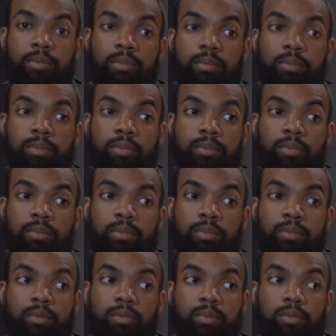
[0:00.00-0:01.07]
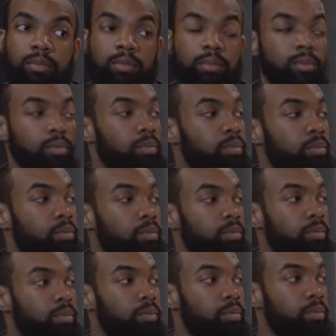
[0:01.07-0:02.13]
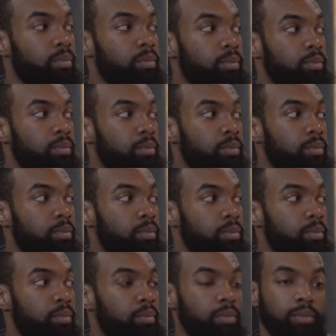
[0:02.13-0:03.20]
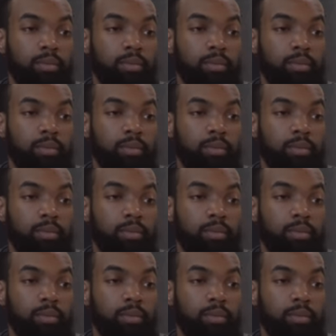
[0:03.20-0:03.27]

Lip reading: (not speaking)